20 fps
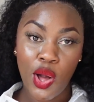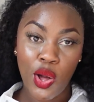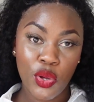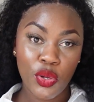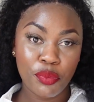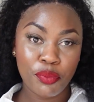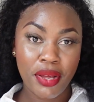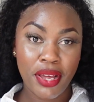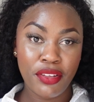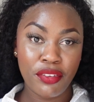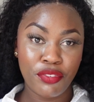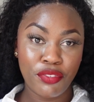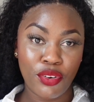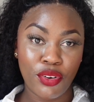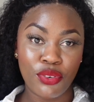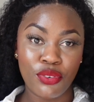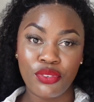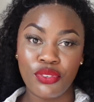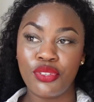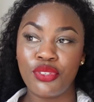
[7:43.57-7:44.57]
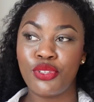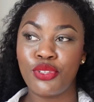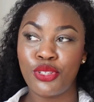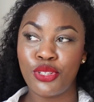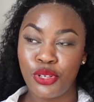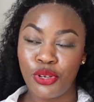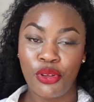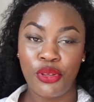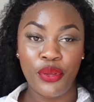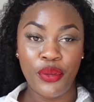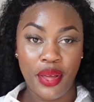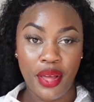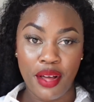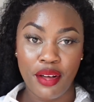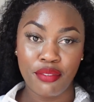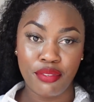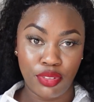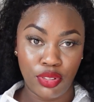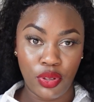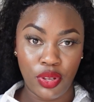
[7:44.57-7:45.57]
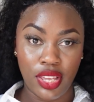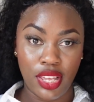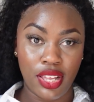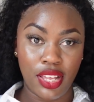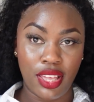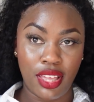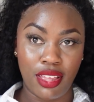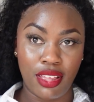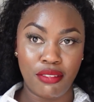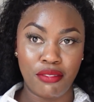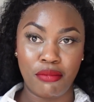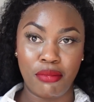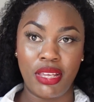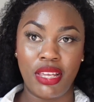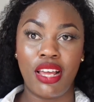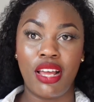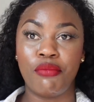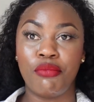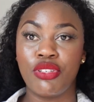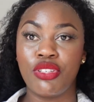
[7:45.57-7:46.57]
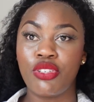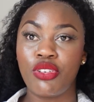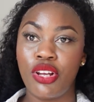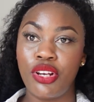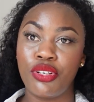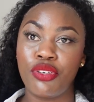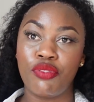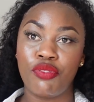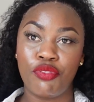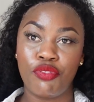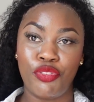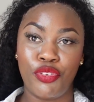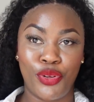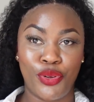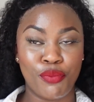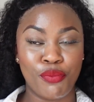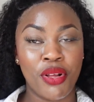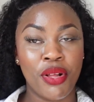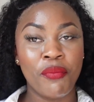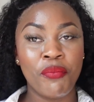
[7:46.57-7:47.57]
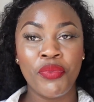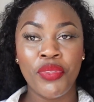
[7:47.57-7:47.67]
on my phone to show you how vlogging can be. I'm just going to film